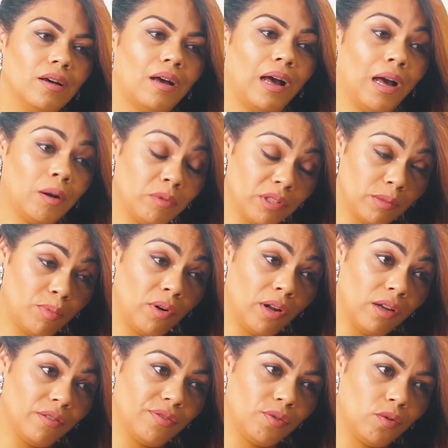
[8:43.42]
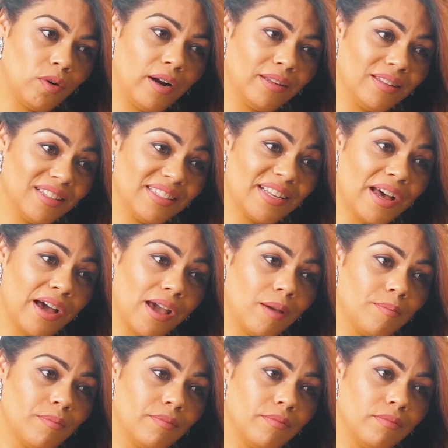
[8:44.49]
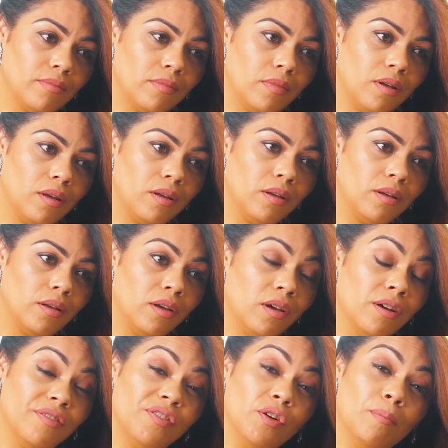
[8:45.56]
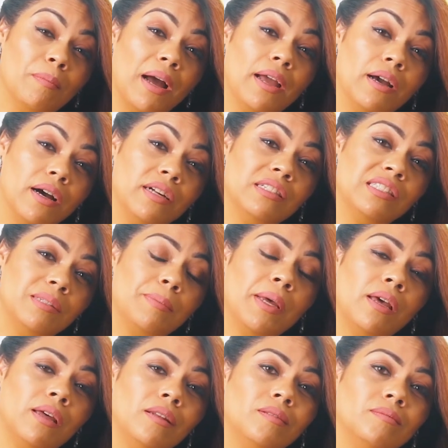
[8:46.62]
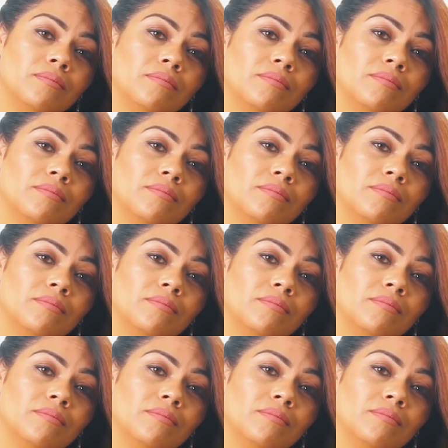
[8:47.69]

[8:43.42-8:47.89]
I was praying for at the time, for my husband,